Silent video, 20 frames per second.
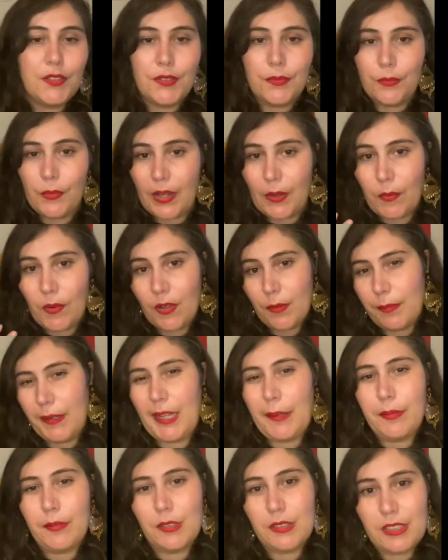We want
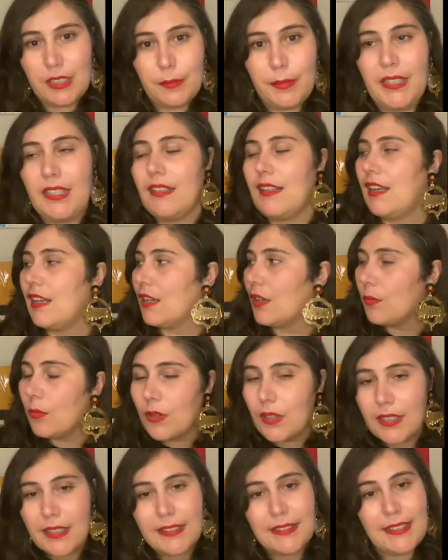people to be like,
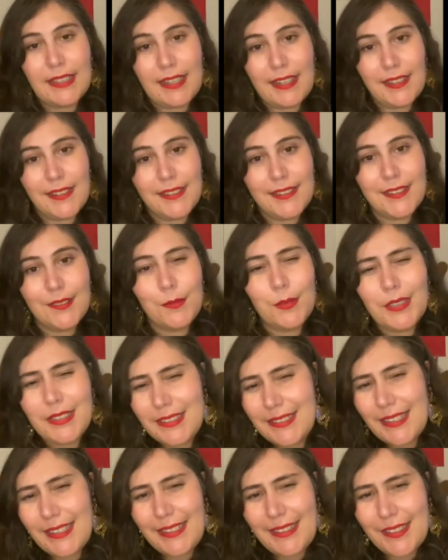what is that? What is
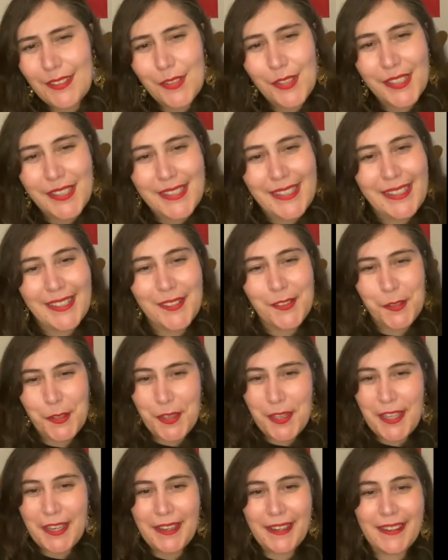that interesting
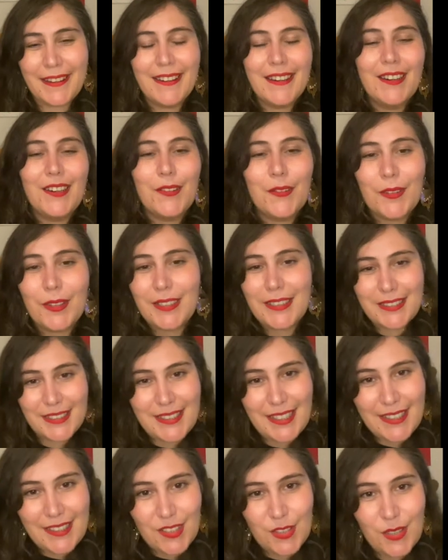thing? What is
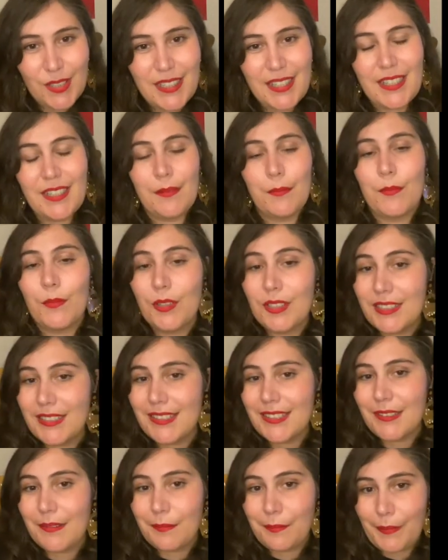that tram? What does
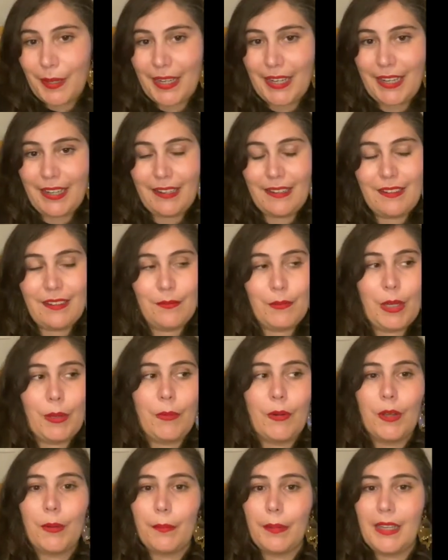it mean? We
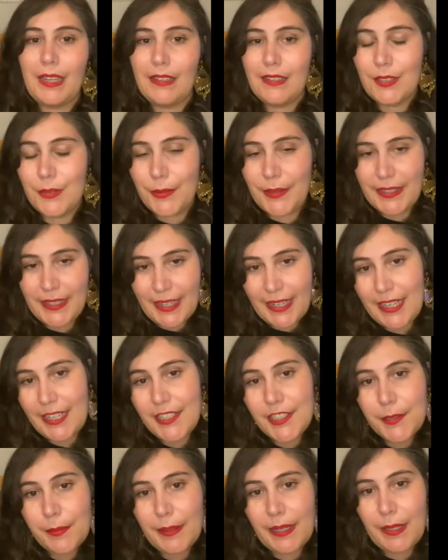want to
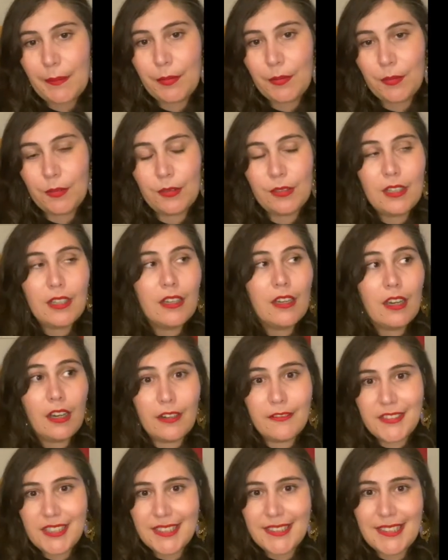engage people.
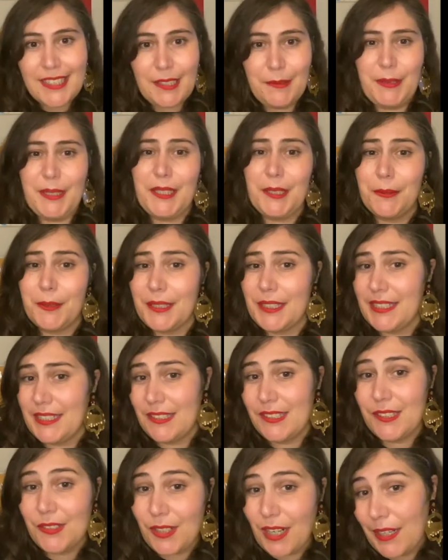Obviously, we don't want to
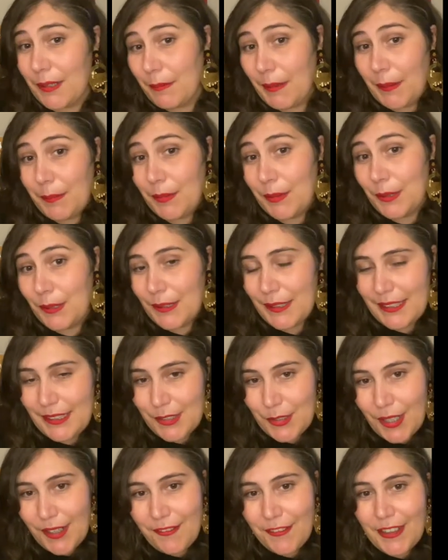distract people in
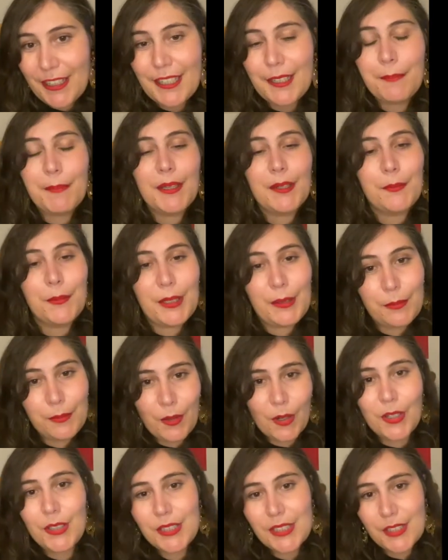traffic, but we
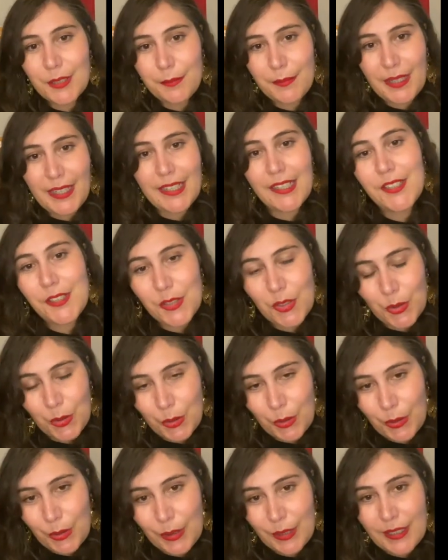want to make
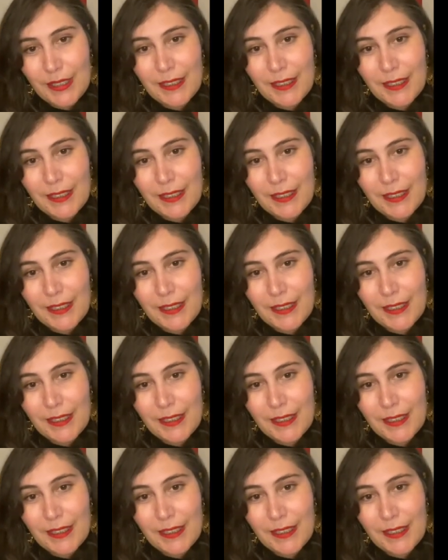sure